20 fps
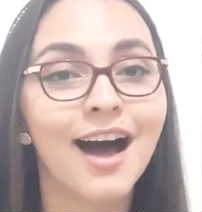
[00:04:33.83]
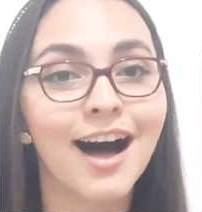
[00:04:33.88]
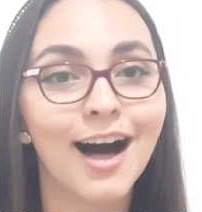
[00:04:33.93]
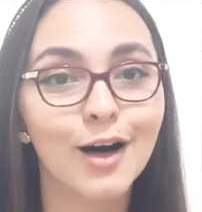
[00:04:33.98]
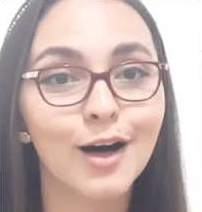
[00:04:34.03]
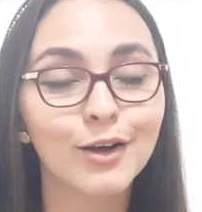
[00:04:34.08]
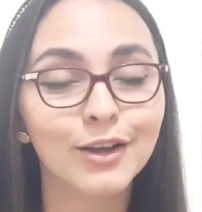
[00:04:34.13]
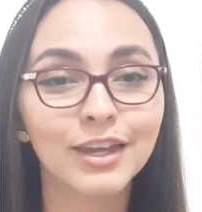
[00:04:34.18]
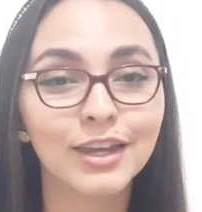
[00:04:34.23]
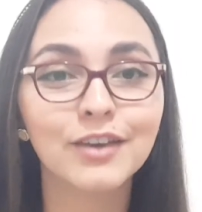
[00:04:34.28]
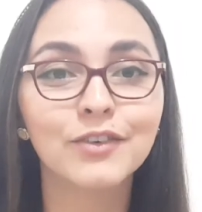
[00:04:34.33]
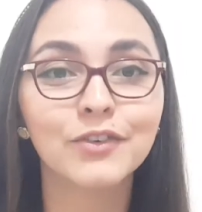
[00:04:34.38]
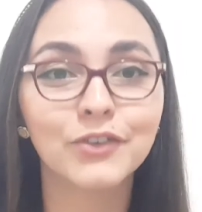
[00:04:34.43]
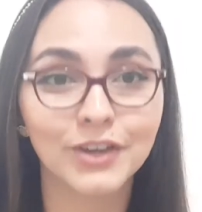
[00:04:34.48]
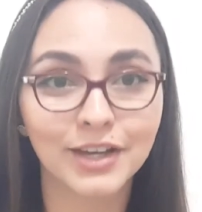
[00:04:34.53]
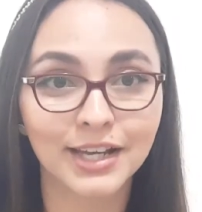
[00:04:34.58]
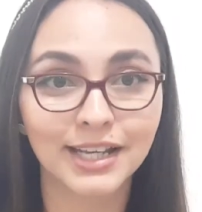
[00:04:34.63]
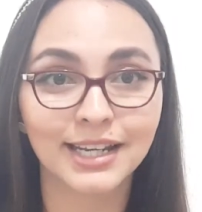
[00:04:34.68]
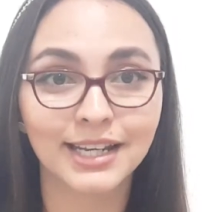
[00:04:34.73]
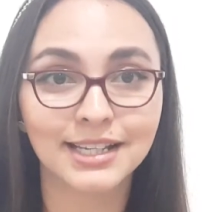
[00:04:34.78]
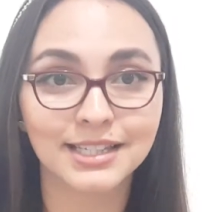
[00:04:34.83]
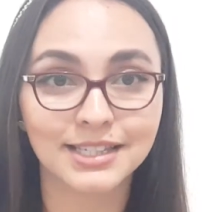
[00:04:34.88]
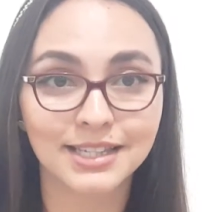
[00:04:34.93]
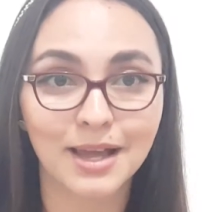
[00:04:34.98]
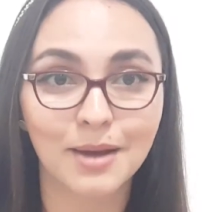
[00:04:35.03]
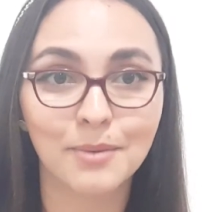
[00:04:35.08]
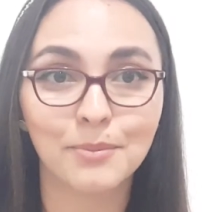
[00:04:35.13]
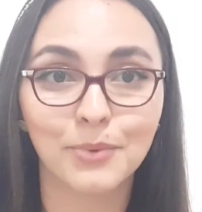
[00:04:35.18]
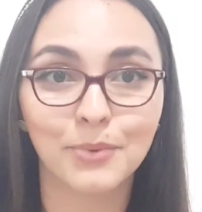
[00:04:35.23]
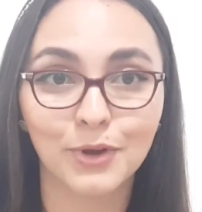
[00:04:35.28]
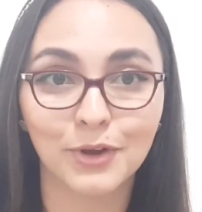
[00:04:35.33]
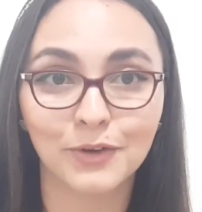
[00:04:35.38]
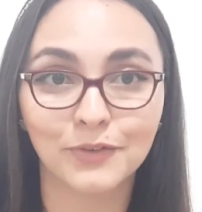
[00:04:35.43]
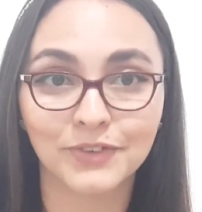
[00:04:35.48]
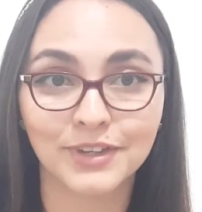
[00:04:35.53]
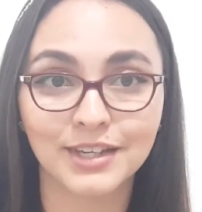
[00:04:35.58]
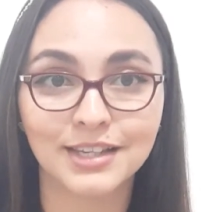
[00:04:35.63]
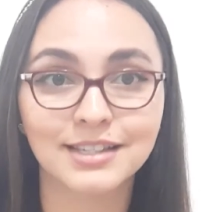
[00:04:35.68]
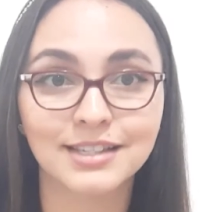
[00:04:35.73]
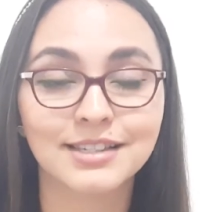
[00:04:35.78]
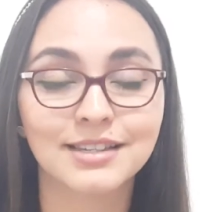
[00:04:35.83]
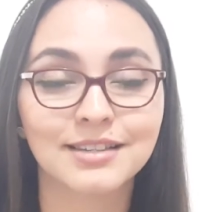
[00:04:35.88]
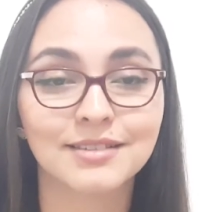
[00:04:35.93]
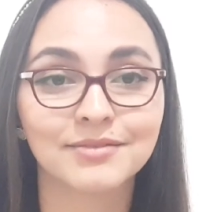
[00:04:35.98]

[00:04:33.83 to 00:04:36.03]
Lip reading: I'll give you an example of this.